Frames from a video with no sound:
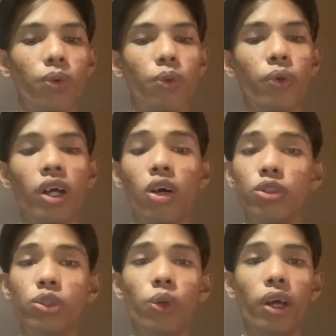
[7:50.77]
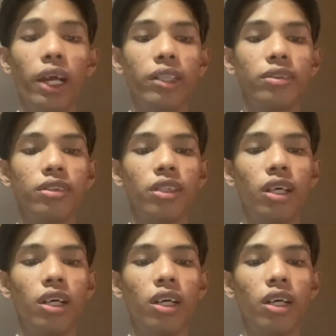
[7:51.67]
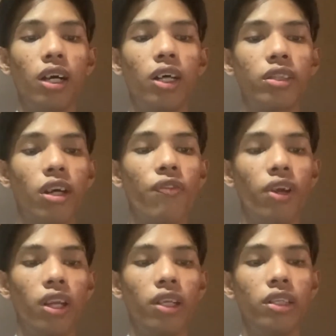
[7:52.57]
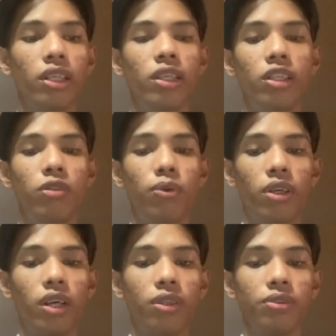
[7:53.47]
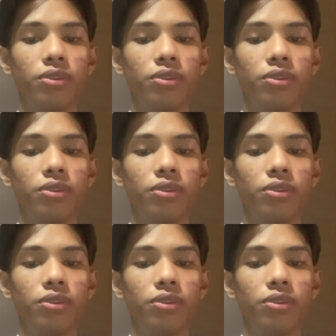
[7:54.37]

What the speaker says: We also add ultraviolet in this product.